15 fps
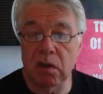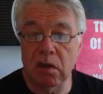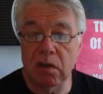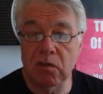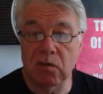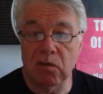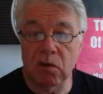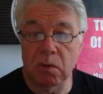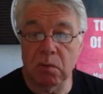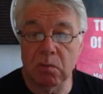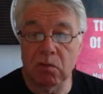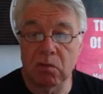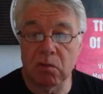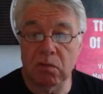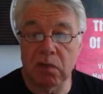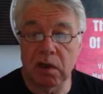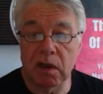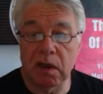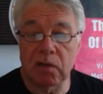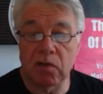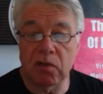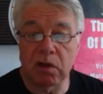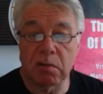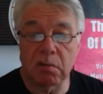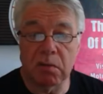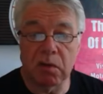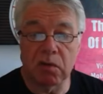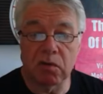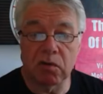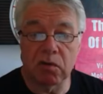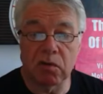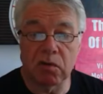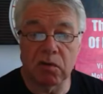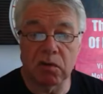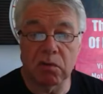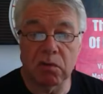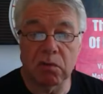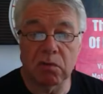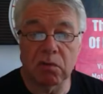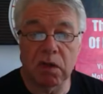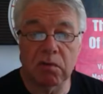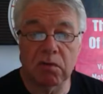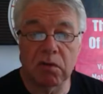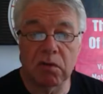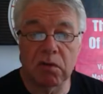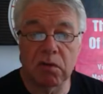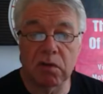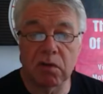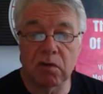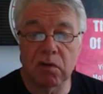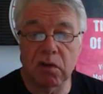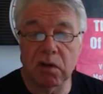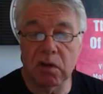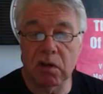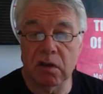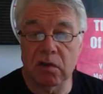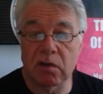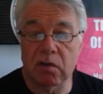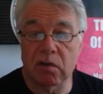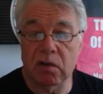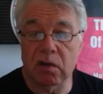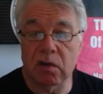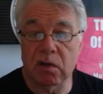in terms of electric motorcycles. Have a look at this